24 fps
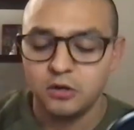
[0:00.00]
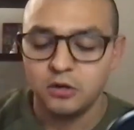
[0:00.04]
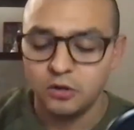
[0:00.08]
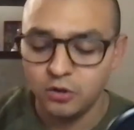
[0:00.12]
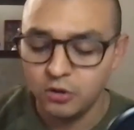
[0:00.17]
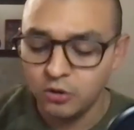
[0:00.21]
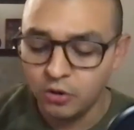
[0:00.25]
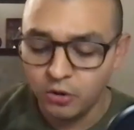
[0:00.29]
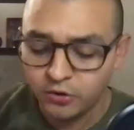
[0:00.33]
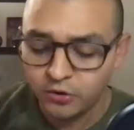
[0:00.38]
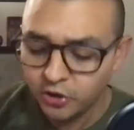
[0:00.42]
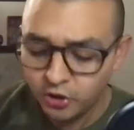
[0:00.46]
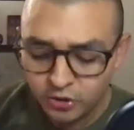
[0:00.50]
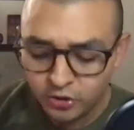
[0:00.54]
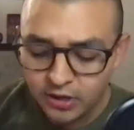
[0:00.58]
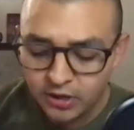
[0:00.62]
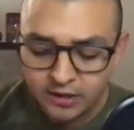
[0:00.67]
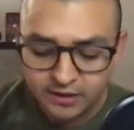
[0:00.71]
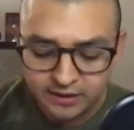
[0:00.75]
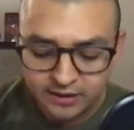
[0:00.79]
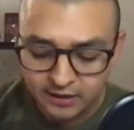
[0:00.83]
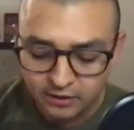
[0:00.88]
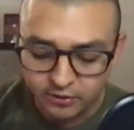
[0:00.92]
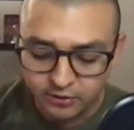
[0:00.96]
No, you're
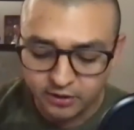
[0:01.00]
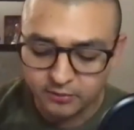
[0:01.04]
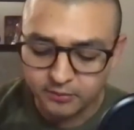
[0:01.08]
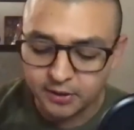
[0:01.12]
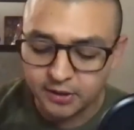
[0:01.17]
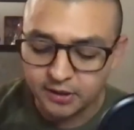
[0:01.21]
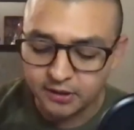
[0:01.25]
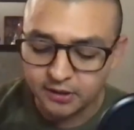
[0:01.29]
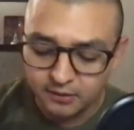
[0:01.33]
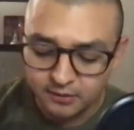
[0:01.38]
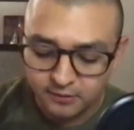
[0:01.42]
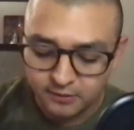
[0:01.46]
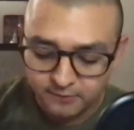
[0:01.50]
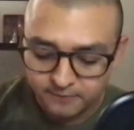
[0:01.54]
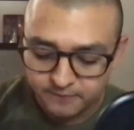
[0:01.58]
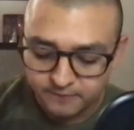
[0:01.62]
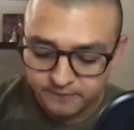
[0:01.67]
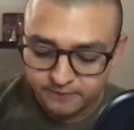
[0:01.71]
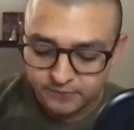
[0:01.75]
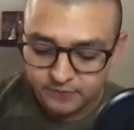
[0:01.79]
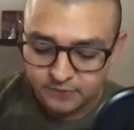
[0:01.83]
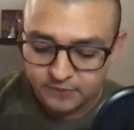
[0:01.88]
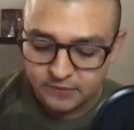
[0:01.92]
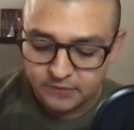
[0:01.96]
not hearing me.
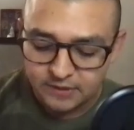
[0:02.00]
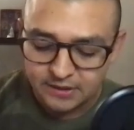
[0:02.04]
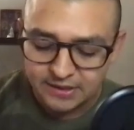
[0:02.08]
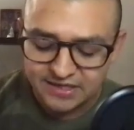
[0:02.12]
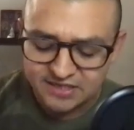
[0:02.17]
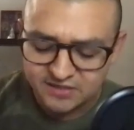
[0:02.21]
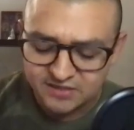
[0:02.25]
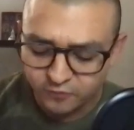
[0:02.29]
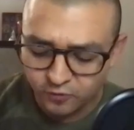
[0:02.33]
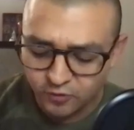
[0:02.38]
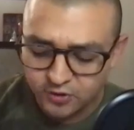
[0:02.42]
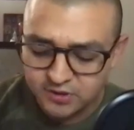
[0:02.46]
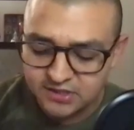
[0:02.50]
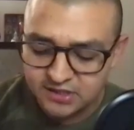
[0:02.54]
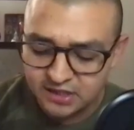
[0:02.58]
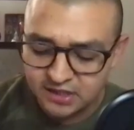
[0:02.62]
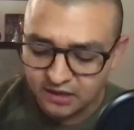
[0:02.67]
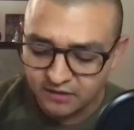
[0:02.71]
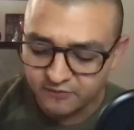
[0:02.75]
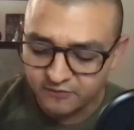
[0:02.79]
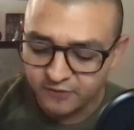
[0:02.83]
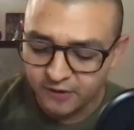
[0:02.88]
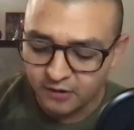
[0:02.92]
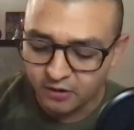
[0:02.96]
His voice
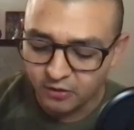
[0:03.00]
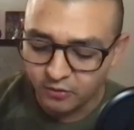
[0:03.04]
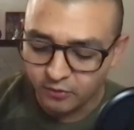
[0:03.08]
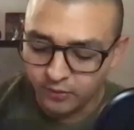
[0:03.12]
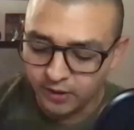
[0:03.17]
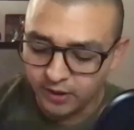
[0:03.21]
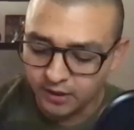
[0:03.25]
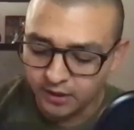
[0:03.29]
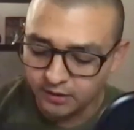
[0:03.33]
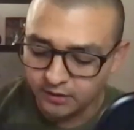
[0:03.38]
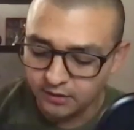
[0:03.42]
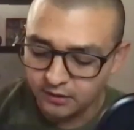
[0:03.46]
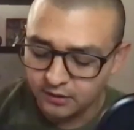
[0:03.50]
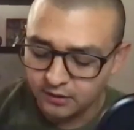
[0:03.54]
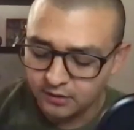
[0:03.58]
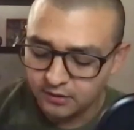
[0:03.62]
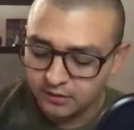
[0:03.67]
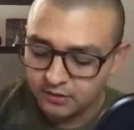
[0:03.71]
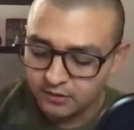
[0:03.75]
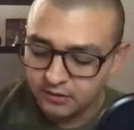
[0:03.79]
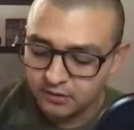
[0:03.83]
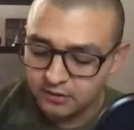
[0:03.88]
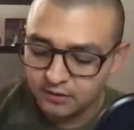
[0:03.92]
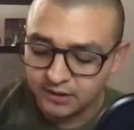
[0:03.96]
got far away,
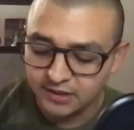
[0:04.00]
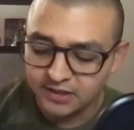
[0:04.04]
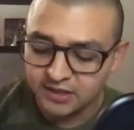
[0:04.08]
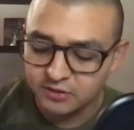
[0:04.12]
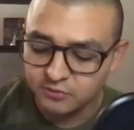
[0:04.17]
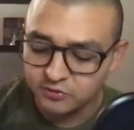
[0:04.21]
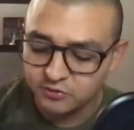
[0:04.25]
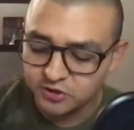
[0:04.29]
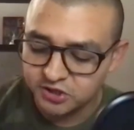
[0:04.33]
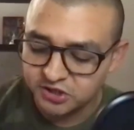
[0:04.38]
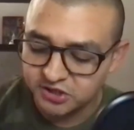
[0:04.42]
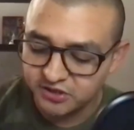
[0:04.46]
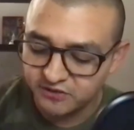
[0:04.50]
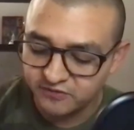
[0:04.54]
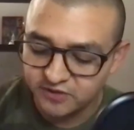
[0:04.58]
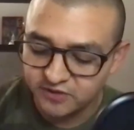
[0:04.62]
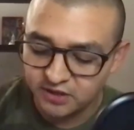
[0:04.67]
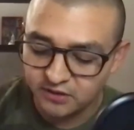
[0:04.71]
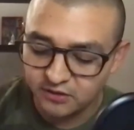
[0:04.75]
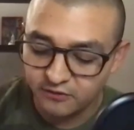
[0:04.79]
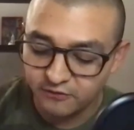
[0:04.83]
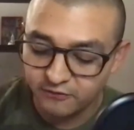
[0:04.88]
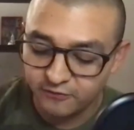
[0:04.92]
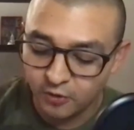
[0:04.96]
like he was
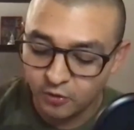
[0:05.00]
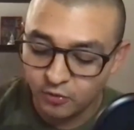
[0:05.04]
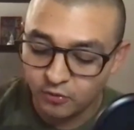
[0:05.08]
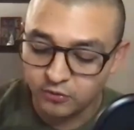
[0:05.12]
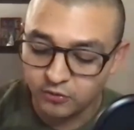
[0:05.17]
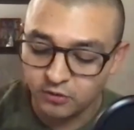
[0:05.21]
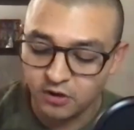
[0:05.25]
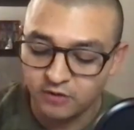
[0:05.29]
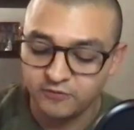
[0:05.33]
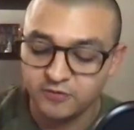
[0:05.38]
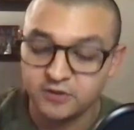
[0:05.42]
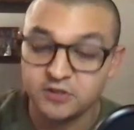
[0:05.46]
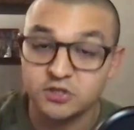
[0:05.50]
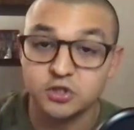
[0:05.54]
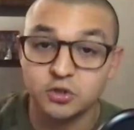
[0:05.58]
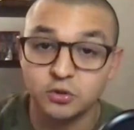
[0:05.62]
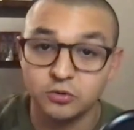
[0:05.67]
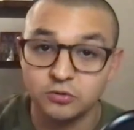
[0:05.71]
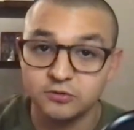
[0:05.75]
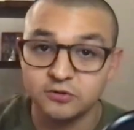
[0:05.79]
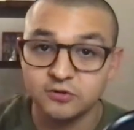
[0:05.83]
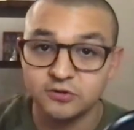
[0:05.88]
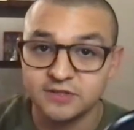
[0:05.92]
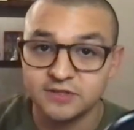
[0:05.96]
shifting the phone off his
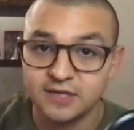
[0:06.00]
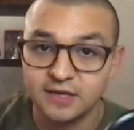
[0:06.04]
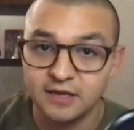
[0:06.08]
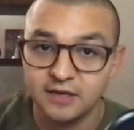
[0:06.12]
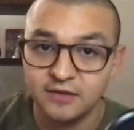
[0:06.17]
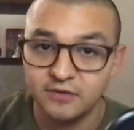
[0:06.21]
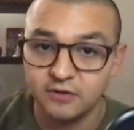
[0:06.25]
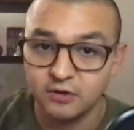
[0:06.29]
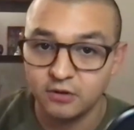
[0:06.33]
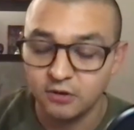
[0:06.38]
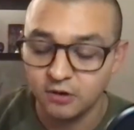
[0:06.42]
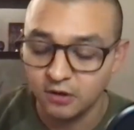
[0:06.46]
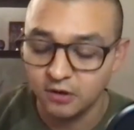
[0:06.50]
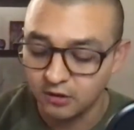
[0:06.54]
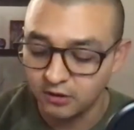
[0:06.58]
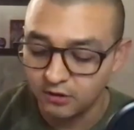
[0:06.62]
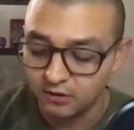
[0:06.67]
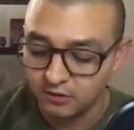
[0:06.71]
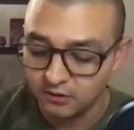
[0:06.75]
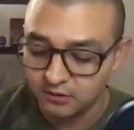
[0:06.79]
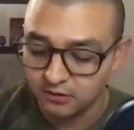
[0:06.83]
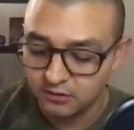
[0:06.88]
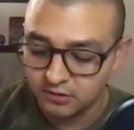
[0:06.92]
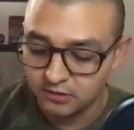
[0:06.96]
shoulder to end the
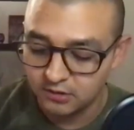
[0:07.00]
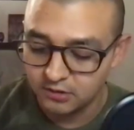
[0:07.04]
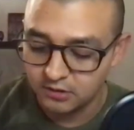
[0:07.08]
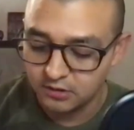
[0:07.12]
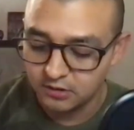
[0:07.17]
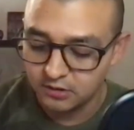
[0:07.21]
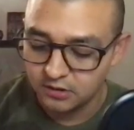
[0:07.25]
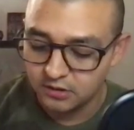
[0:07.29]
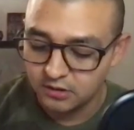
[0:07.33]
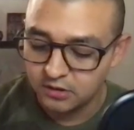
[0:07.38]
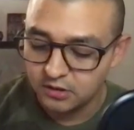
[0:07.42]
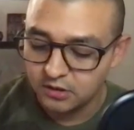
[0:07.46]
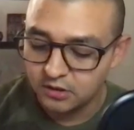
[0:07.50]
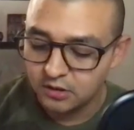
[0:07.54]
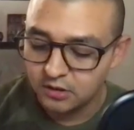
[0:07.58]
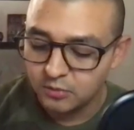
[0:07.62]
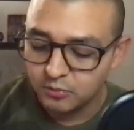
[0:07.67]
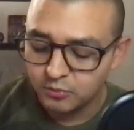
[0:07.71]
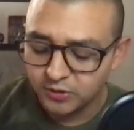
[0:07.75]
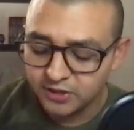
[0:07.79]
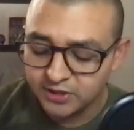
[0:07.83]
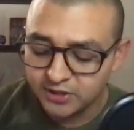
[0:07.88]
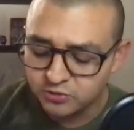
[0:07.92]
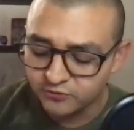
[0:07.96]
call.
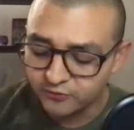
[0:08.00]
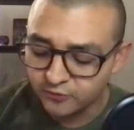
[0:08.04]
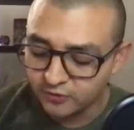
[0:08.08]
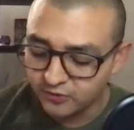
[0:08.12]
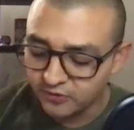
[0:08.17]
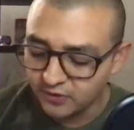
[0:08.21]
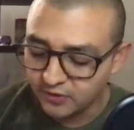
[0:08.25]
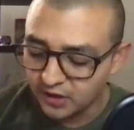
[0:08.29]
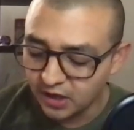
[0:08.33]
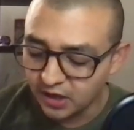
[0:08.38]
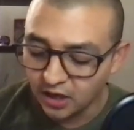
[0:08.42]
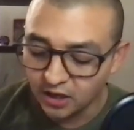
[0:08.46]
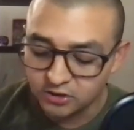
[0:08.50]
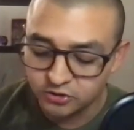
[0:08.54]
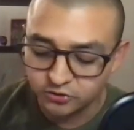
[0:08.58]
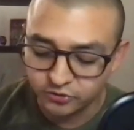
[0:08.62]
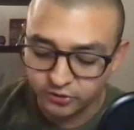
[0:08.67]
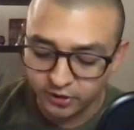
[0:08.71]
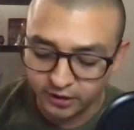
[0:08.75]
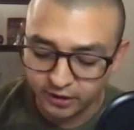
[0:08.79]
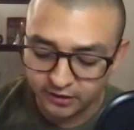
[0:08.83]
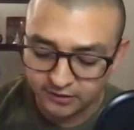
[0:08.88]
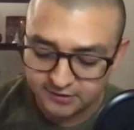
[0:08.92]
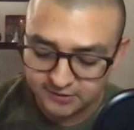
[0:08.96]
Please refer to the
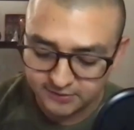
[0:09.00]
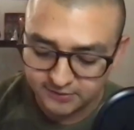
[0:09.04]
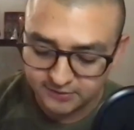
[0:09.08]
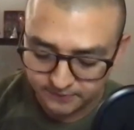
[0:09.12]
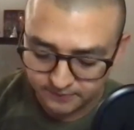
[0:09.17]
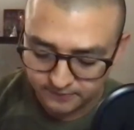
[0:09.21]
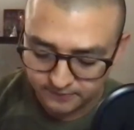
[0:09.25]
contract.